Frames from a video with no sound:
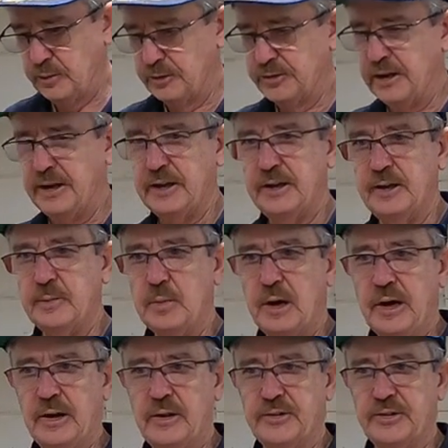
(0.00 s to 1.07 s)
and they were taken
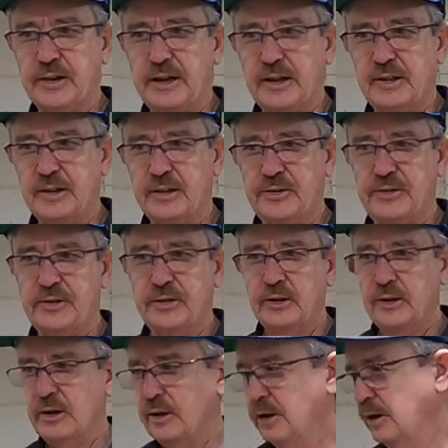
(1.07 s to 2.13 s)
in bottles like
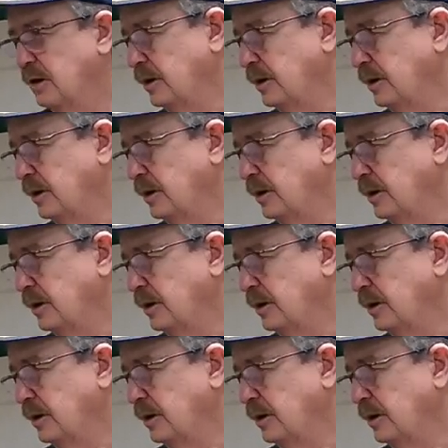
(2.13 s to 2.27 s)
this.